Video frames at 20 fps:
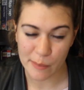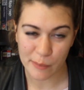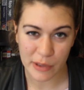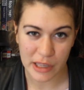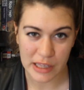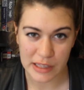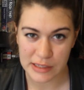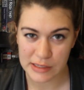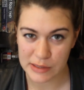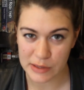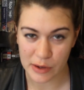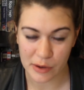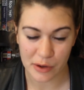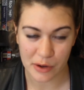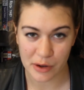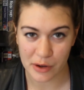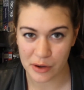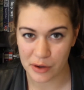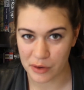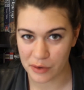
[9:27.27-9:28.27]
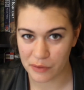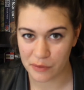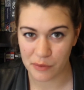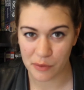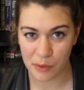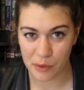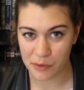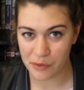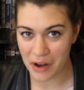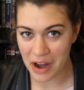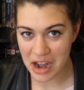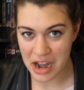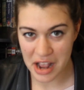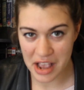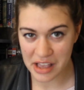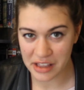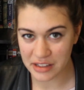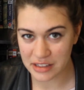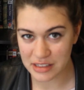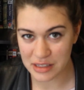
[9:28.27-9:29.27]
I'm like a sucker for
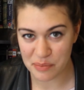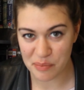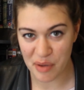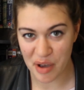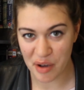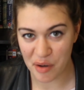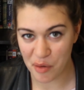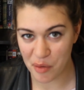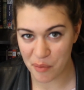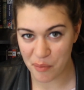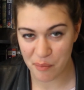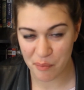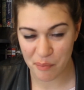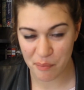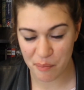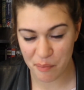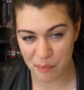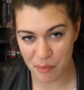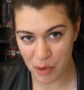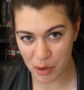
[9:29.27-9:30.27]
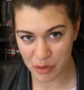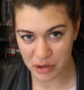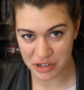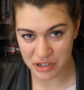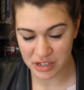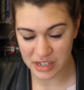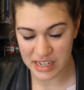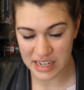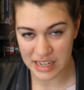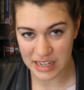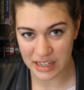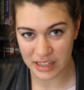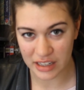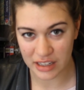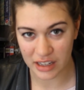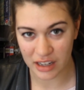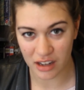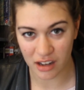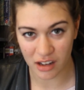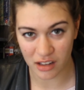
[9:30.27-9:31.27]
writing that's about poetry,
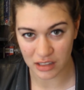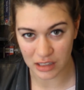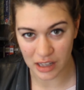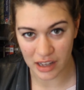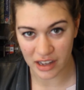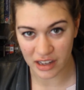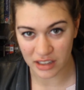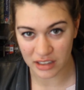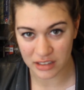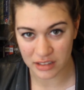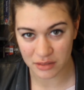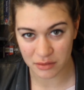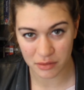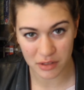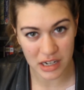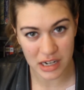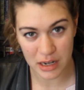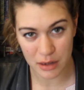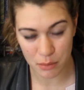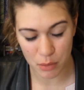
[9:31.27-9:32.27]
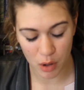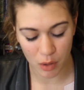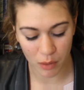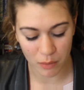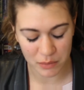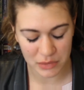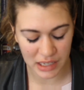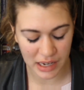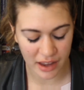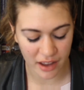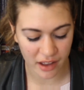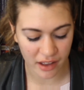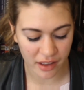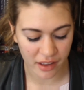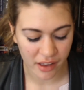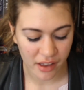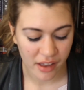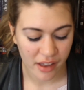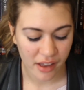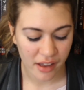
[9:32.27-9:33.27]
a la reading poems, yeah.
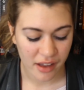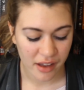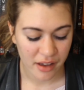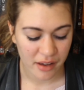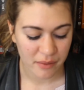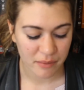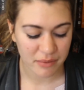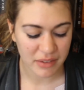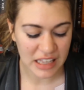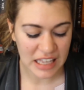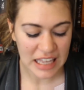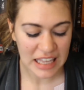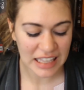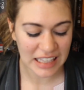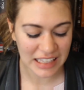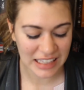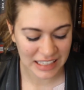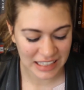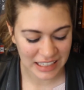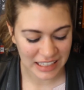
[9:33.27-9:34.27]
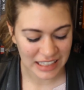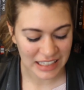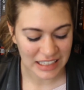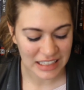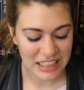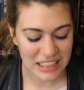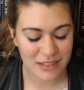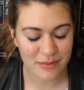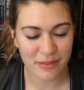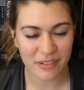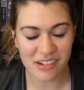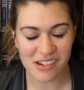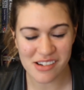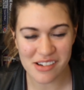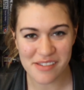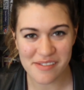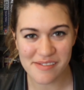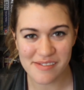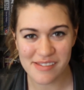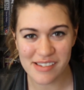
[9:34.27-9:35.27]
But this
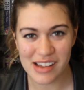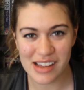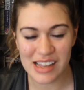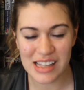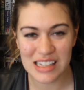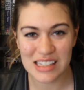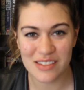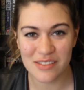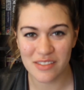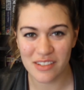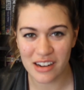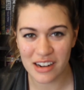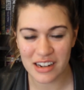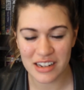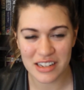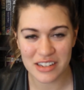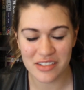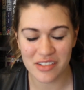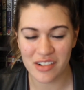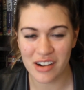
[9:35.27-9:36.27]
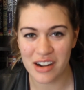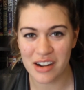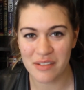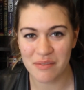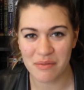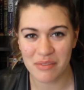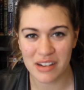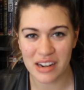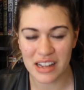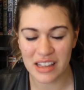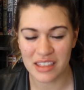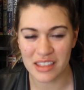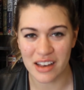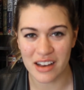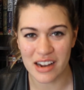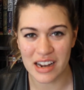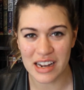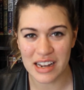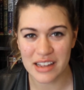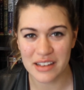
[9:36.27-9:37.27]
poem, it's very short, but I
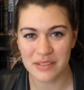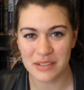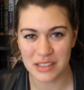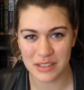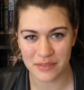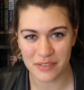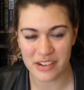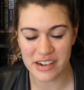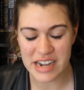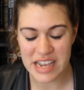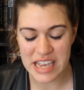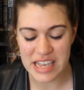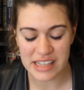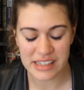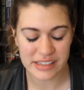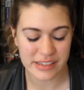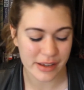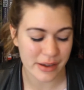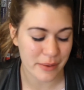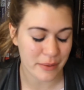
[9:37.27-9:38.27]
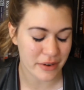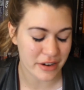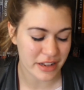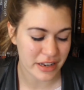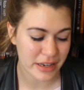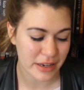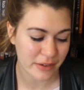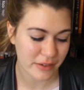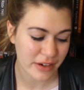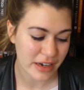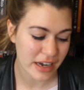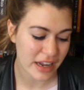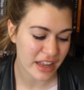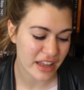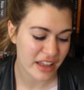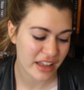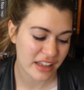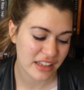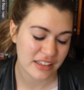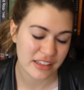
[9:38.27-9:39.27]
thought it was funny, so I wanted to read
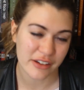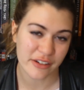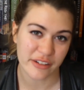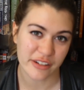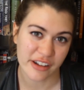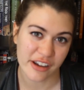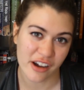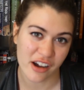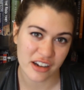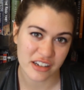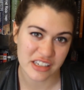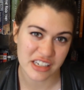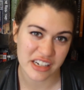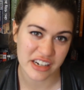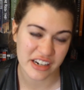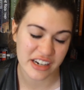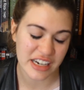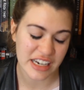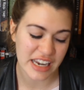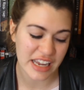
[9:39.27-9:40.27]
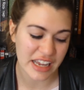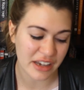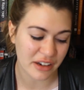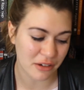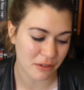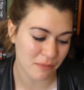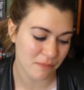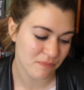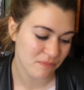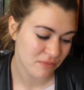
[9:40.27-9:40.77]
it. It's called A Cautionary Tale.